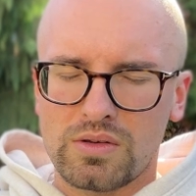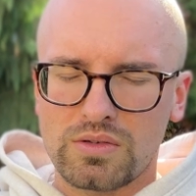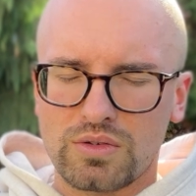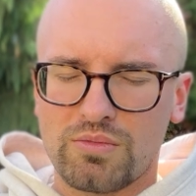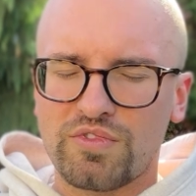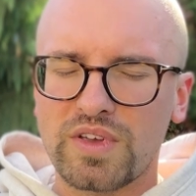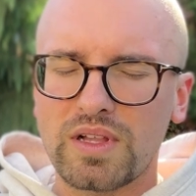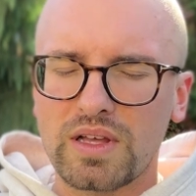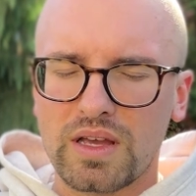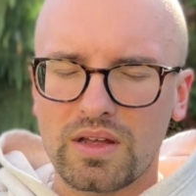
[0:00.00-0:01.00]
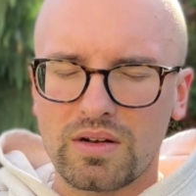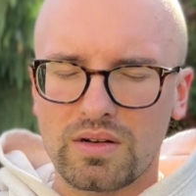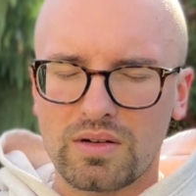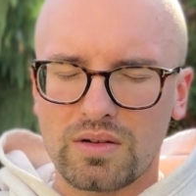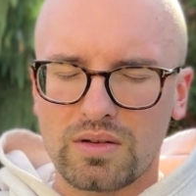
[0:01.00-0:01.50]
So I'm feeling it.
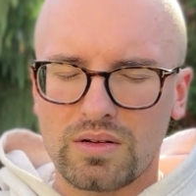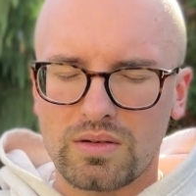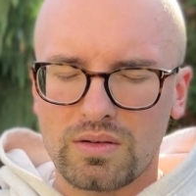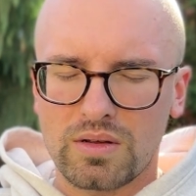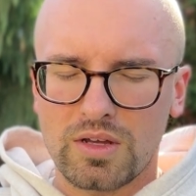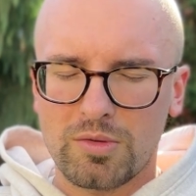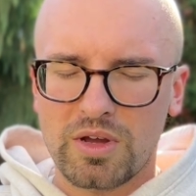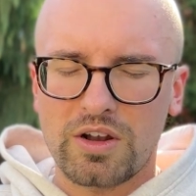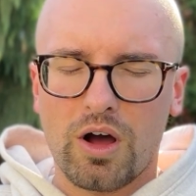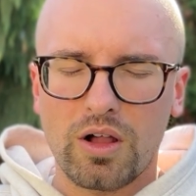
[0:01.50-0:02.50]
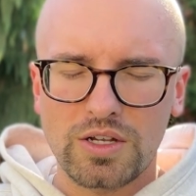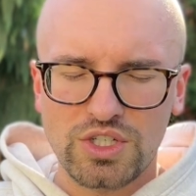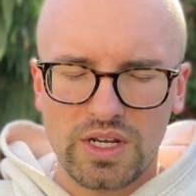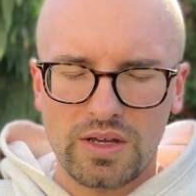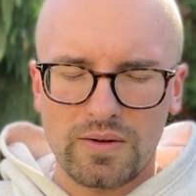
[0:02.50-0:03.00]
I'm
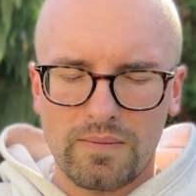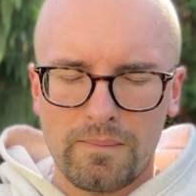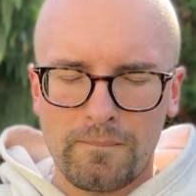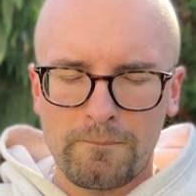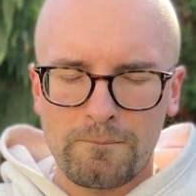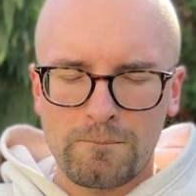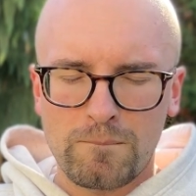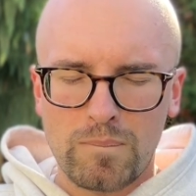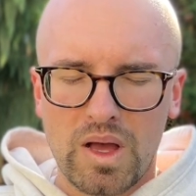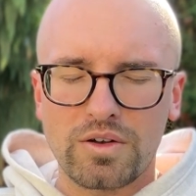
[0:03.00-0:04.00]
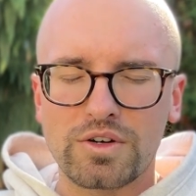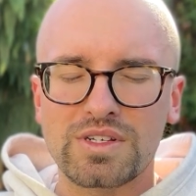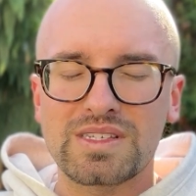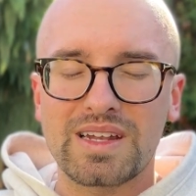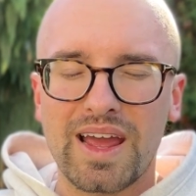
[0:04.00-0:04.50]
acknowledging it.
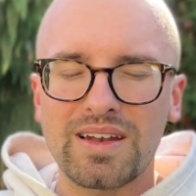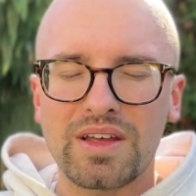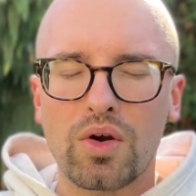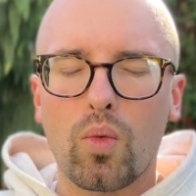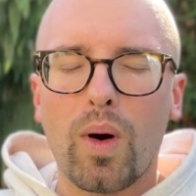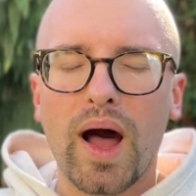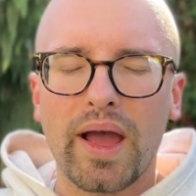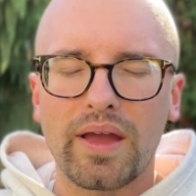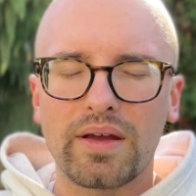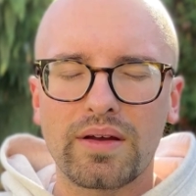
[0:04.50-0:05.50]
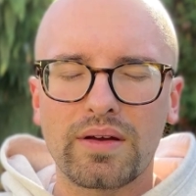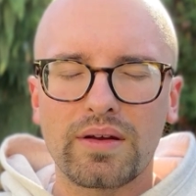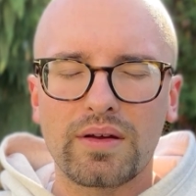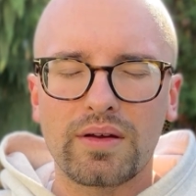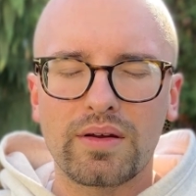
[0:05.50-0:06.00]
Understanding why.
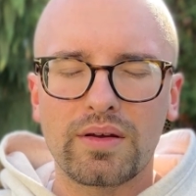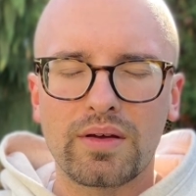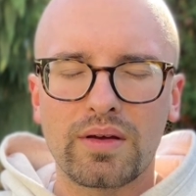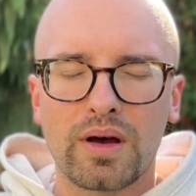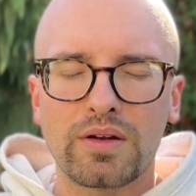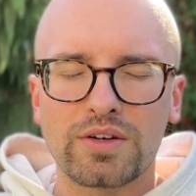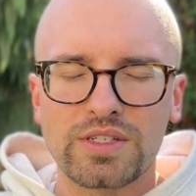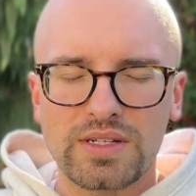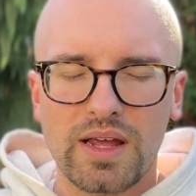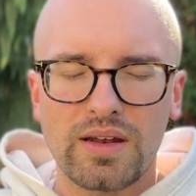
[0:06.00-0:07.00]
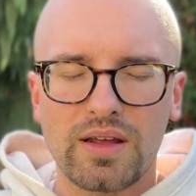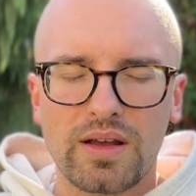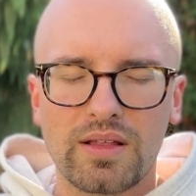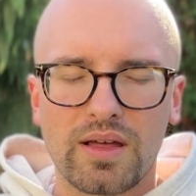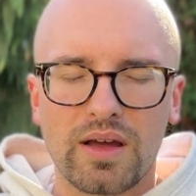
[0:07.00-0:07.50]

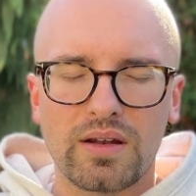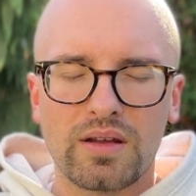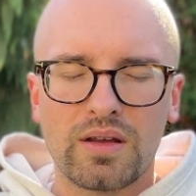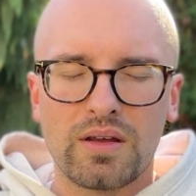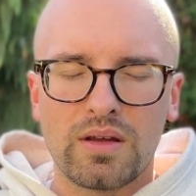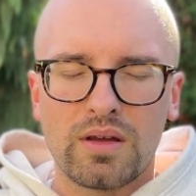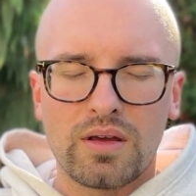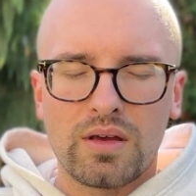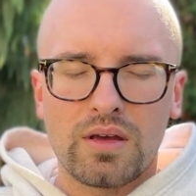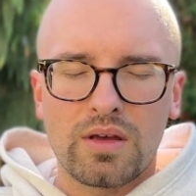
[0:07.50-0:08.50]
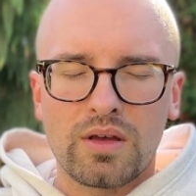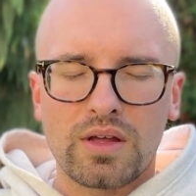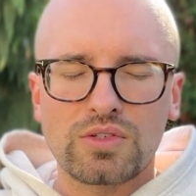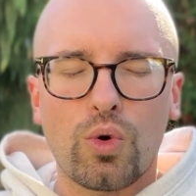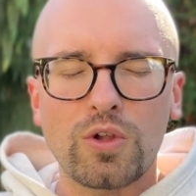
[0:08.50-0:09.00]
Understanding that
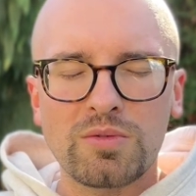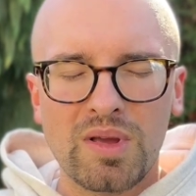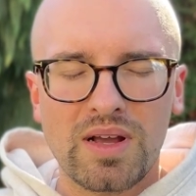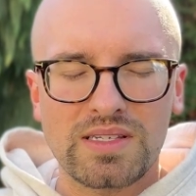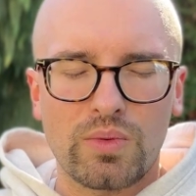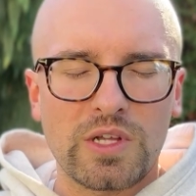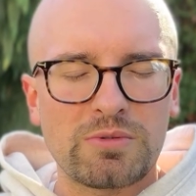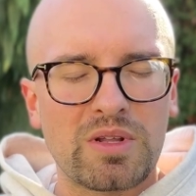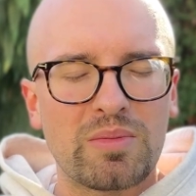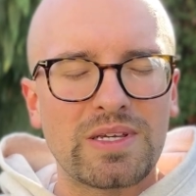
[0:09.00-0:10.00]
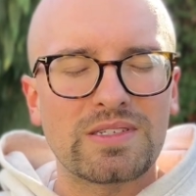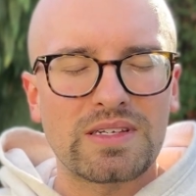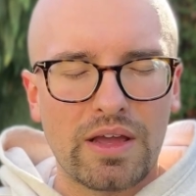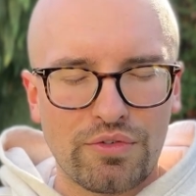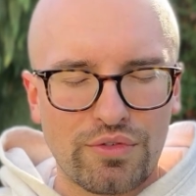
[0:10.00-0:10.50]
it's holding me because it wants me to be
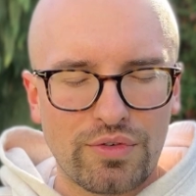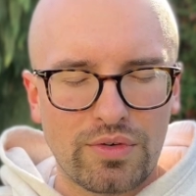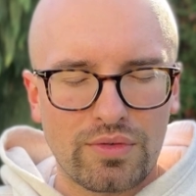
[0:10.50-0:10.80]
safe.